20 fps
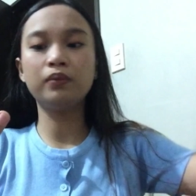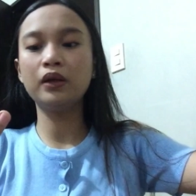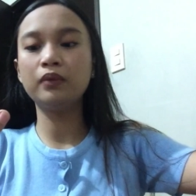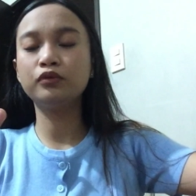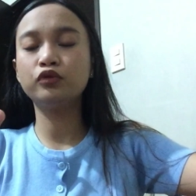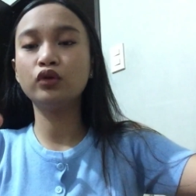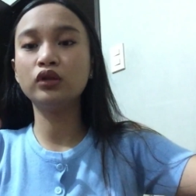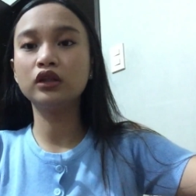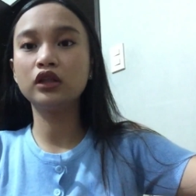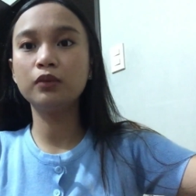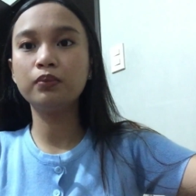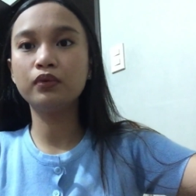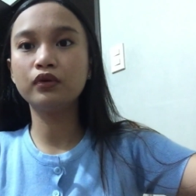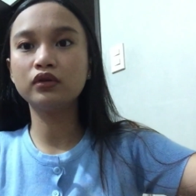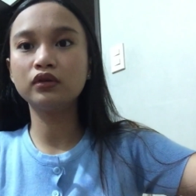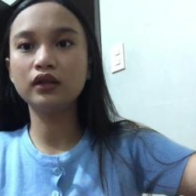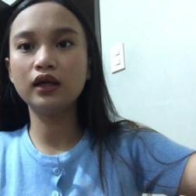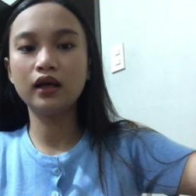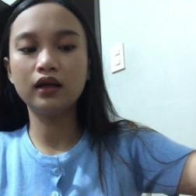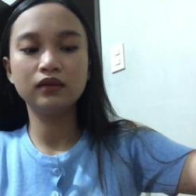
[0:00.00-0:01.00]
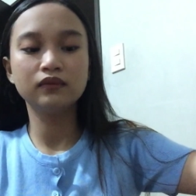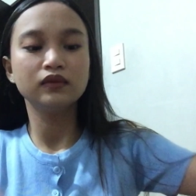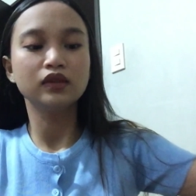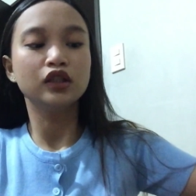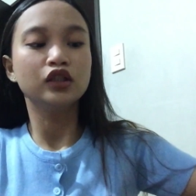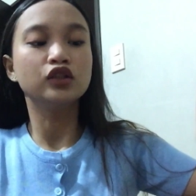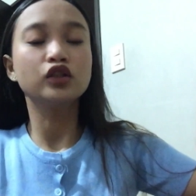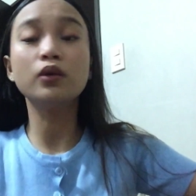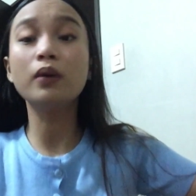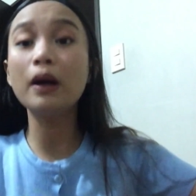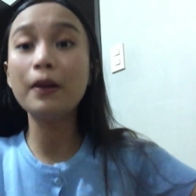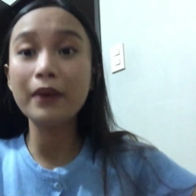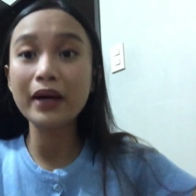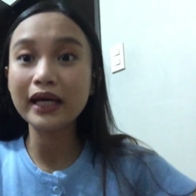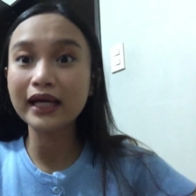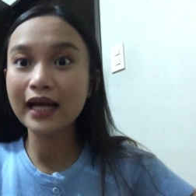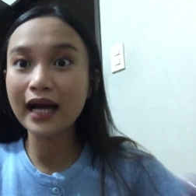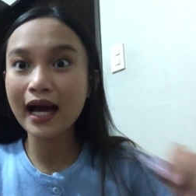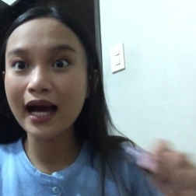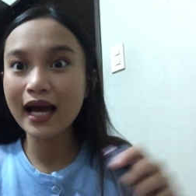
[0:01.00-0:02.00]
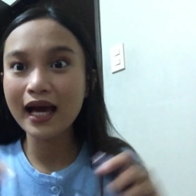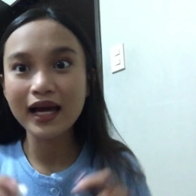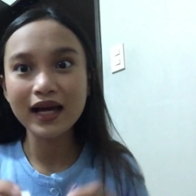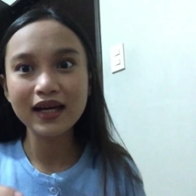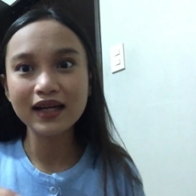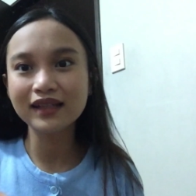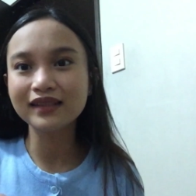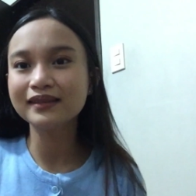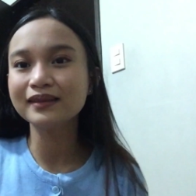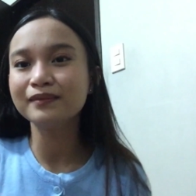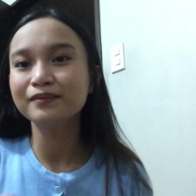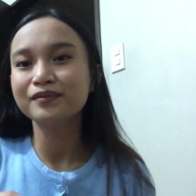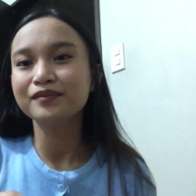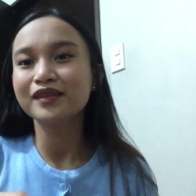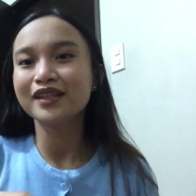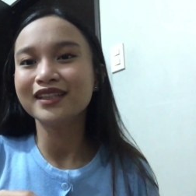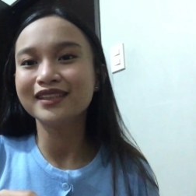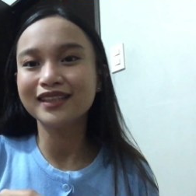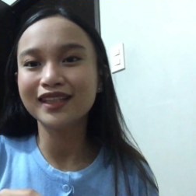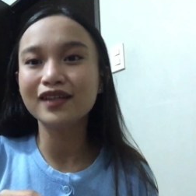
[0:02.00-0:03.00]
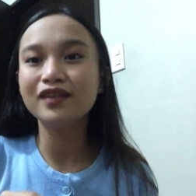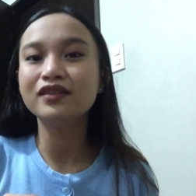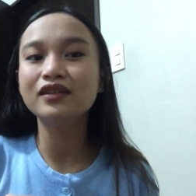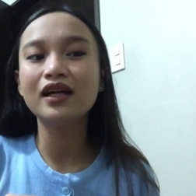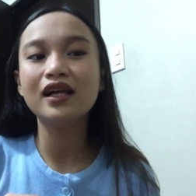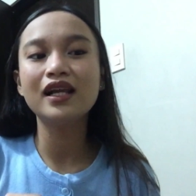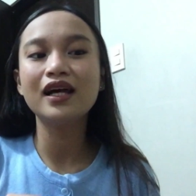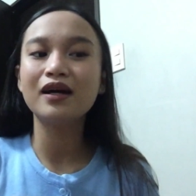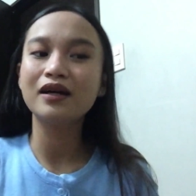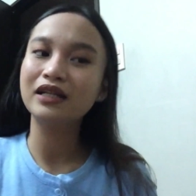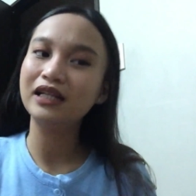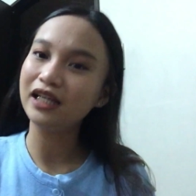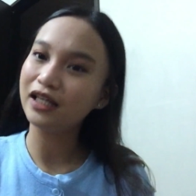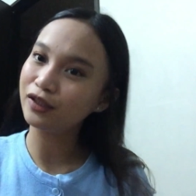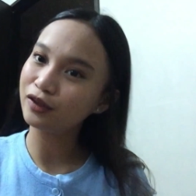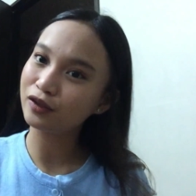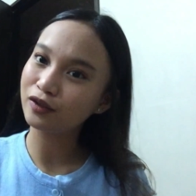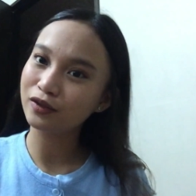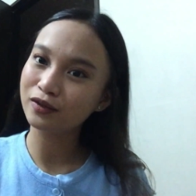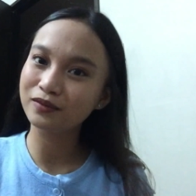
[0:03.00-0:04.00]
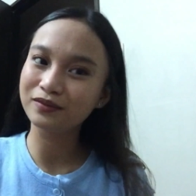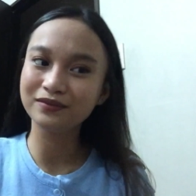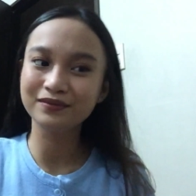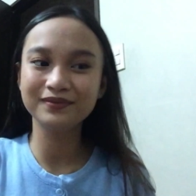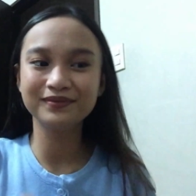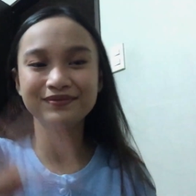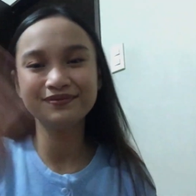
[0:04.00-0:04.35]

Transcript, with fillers: 5:24 na. So, bye-bye, guys! See you na lang later.